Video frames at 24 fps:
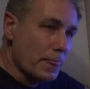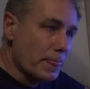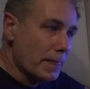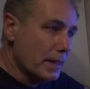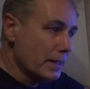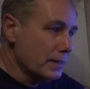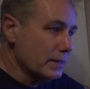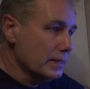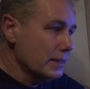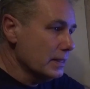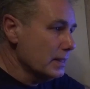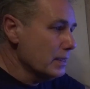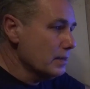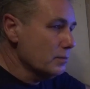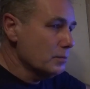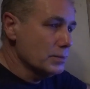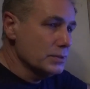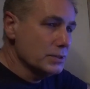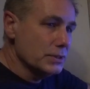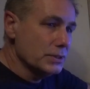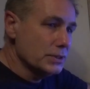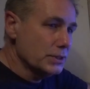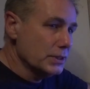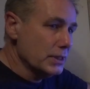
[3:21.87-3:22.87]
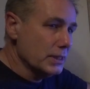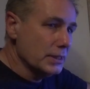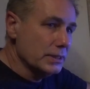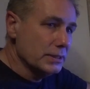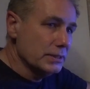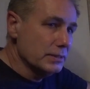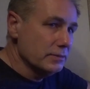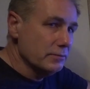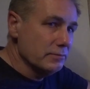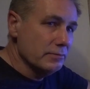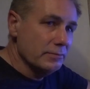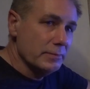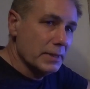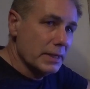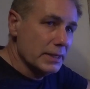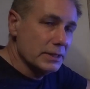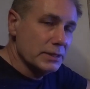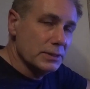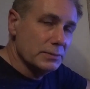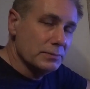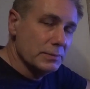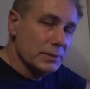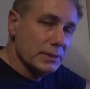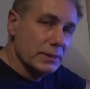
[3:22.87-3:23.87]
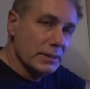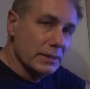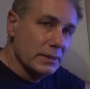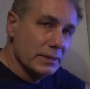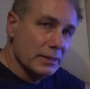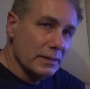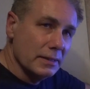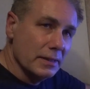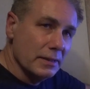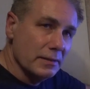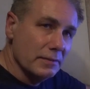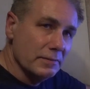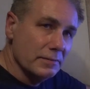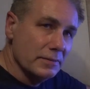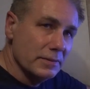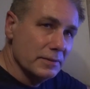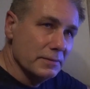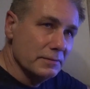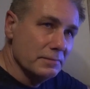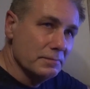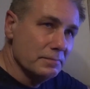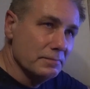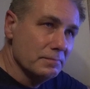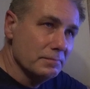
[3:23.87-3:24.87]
and there was a change of management over